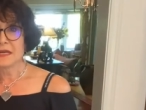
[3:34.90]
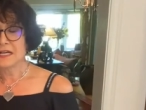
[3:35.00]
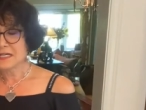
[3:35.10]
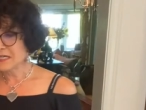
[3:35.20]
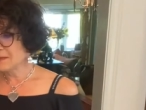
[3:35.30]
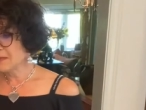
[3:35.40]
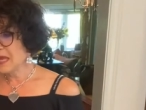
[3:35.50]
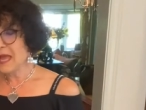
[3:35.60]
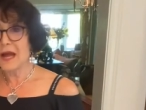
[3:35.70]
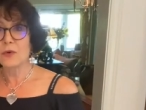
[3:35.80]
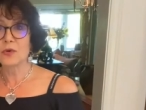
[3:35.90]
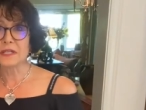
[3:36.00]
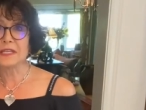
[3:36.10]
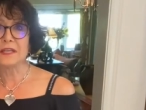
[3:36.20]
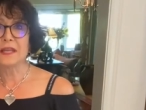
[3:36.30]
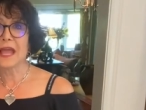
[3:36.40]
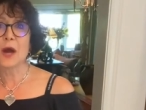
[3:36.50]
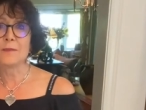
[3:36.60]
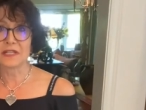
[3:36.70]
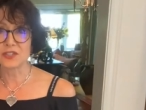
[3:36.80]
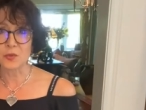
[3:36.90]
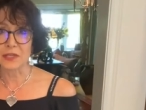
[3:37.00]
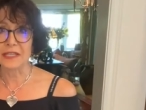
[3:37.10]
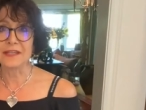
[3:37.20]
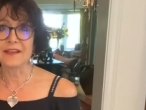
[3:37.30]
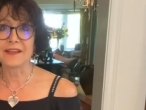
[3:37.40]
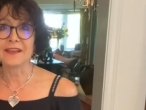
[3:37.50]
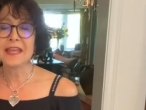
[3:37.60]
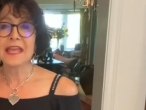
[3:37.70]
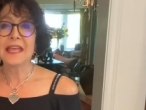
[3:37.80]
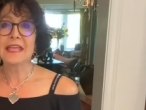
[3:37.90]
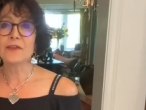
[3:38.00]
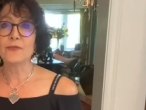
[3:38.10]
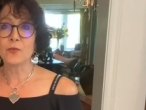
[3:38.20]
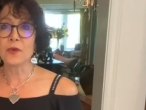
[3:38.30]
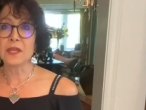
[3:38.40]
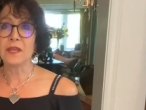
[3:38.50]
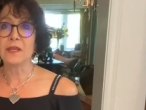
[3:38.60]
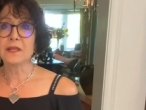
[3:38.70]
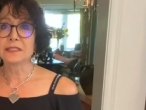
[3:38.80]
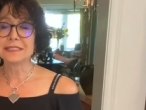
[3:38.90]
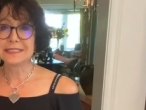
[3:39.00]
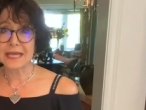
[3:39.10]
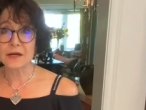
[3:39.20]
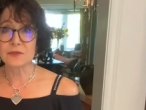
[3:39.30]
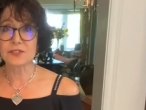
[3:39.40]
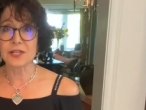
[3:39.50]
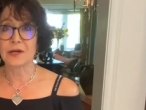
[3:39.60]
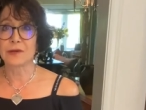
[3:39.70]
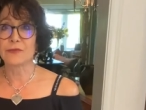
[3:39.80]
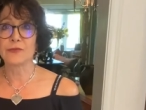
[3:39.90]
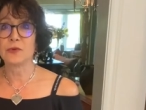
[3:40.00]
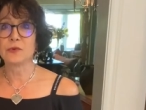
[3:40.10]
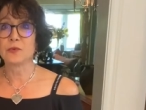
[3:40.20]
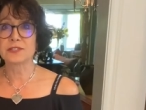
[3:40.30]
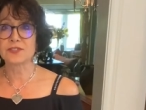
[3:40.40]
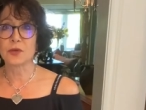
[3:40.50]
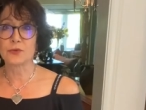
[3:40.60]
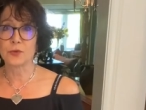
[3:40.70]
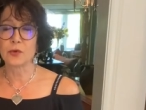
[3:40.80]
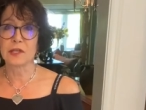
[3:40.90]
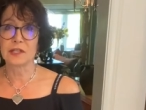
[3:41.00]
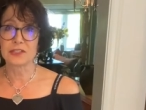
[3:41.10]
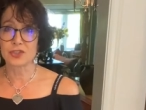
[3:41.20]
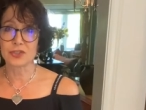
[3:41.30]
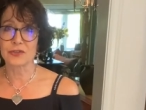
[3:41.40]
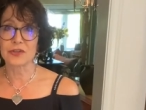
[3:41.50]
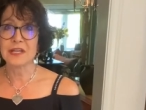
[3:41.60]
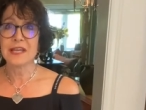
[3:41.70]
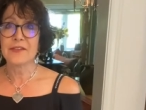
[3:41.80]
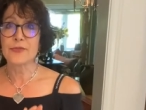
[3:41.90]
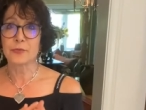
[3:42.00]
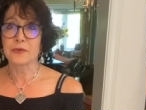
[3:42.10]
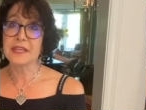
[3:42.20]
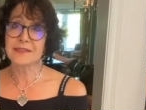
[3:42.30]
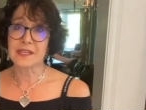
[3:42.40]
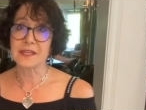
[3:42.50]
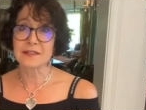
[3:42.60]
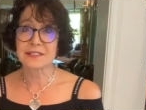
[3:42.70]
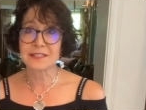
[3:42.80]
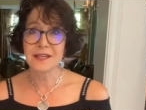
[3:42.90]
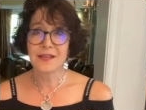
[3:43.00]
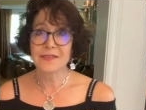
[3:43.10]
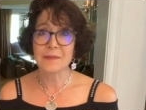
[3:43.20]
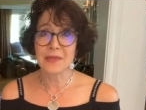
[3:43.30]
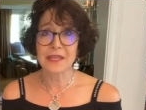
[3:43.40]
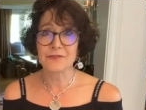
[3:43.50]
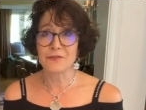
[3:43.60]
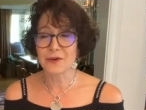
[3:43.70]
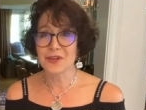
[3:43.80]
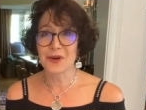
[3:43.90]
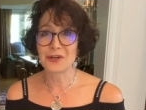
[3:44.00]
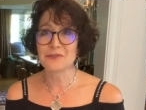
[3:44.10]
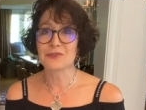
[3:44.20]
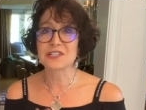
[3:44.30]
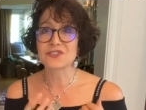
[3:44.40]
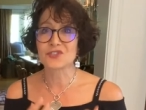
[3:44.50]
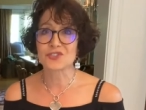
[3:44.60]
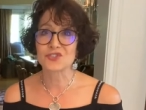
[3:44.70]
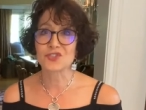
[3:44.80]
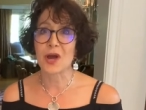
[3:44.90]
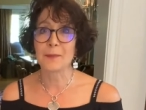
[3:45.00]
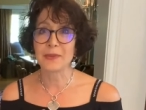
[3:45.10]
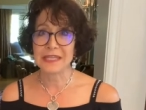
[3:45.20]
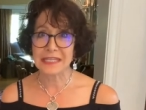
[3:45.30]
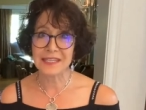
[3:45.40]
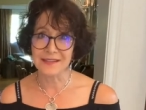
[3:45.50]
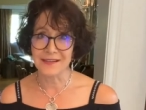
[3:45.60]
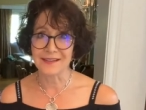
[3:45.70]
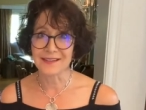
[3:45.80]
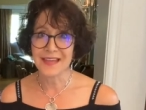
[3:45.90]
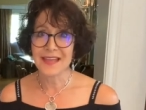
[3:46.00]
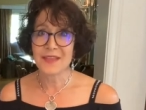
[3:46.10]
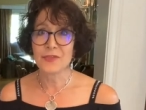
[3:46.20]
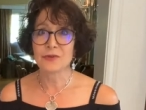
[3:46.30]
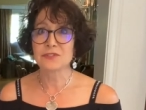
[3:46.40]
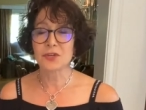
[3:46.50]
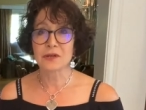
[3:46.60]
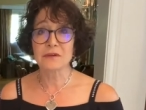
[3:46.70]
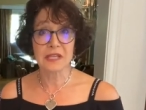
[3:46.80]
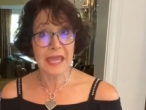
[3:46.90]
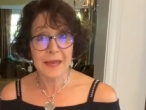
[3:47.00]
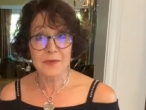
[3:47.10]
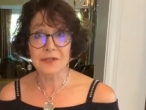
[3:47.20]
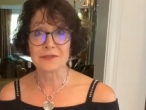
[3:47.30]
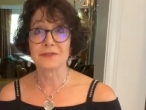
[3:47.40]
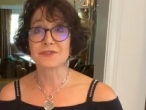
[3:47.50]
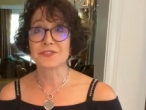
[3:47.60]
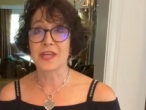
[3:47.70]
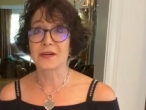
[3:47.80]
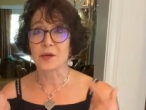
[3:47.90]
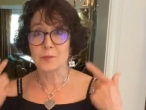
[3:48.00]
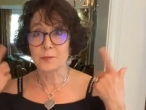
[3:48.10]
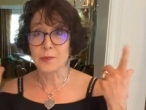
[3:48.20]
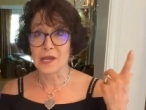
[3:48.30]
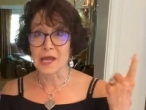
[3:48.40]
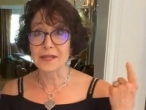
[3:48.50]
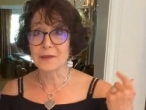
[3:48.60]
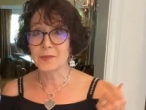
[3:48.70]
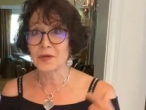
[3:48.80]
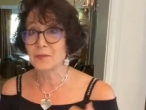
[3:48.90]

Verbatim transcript: um, how we're eating, how much we're eating, if we douse our food with salt, oil, and sugar, three things that make it very hard for us to stop eating. Those are chemicals that are light up our